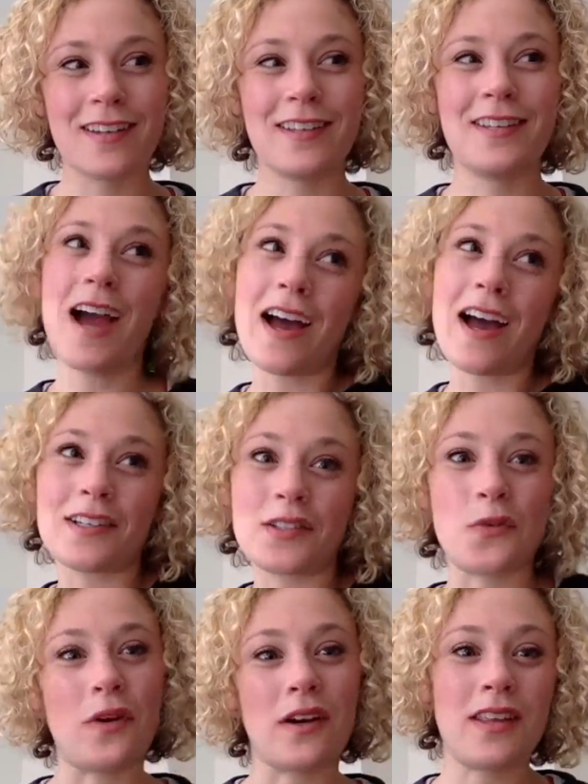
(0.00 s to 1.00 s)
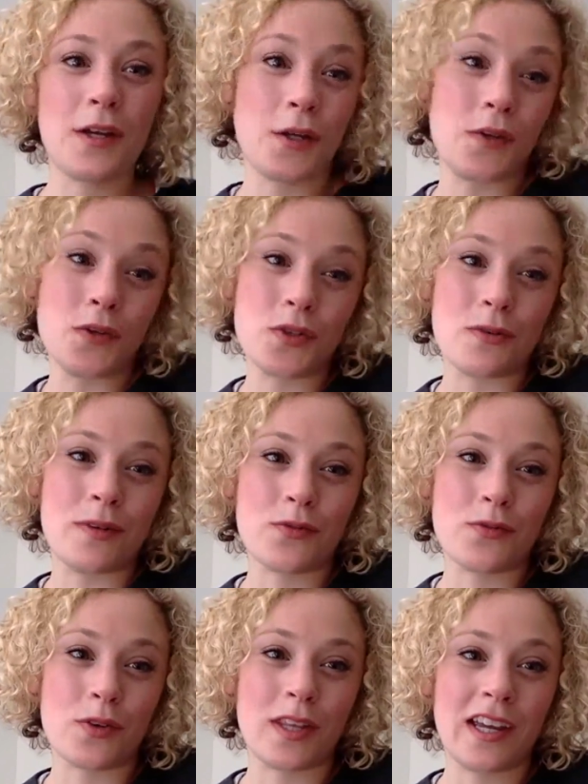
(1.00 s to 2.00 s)
Yes. Or thank you so much
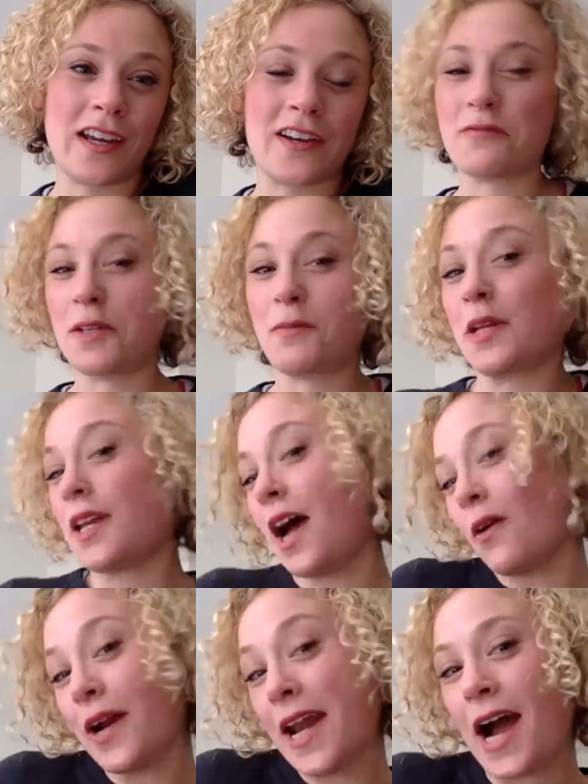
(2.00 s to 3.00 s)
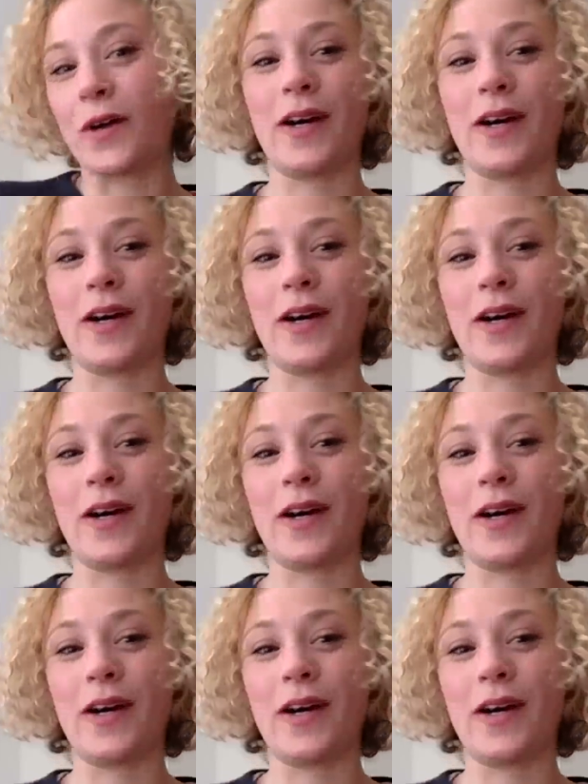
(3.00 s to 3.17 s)
for thinking of me, but not right now.